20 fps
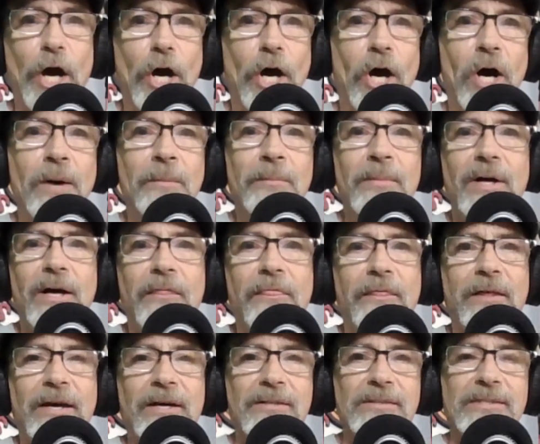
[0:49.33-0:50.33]

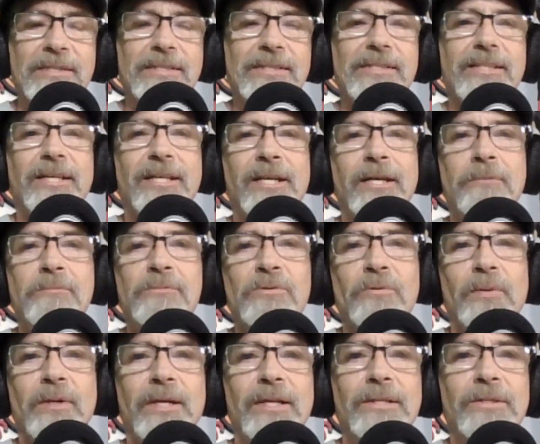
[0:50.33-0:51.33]
1,000 times
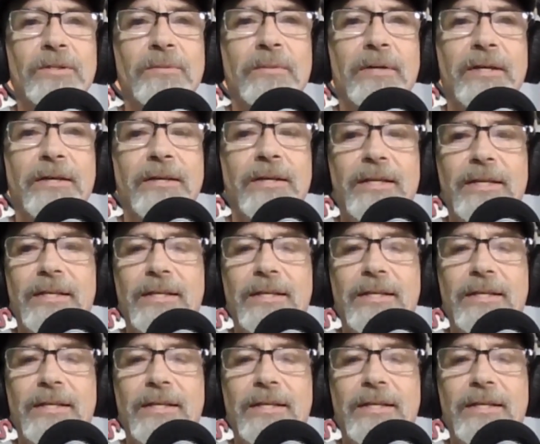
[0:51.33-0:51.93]
when I do my